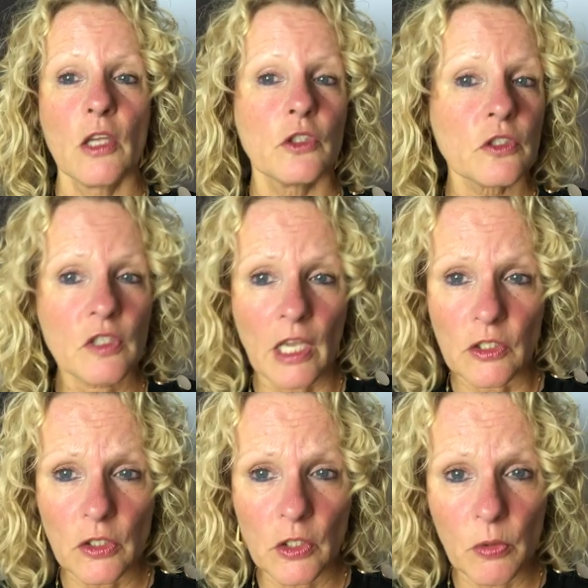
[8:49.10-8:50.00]
just
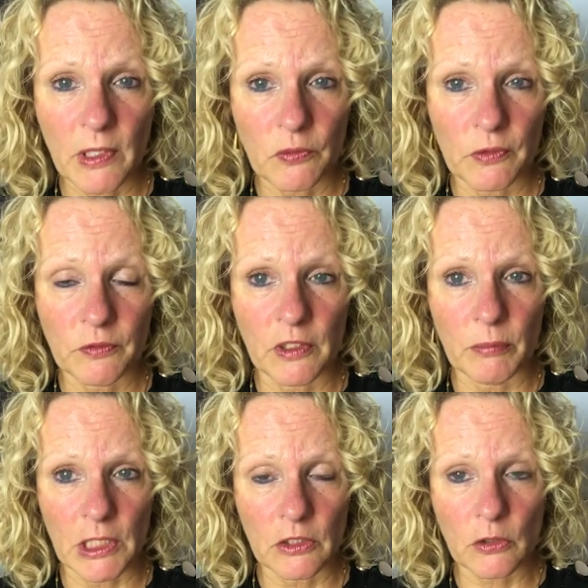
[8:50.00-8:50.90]
schedule a quick fifteen
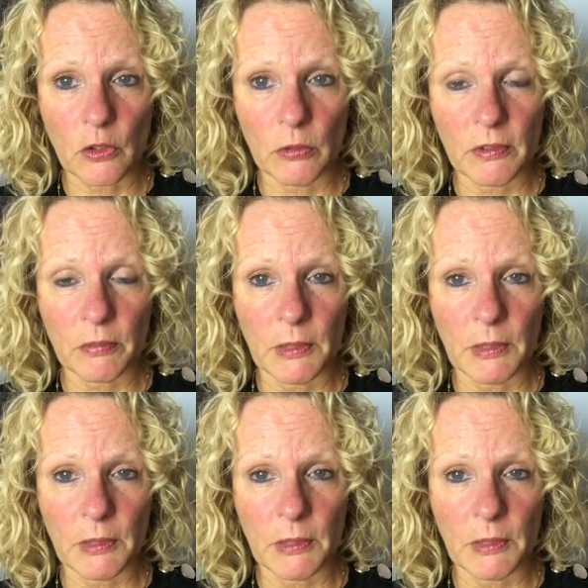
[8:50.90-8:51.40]
minute call with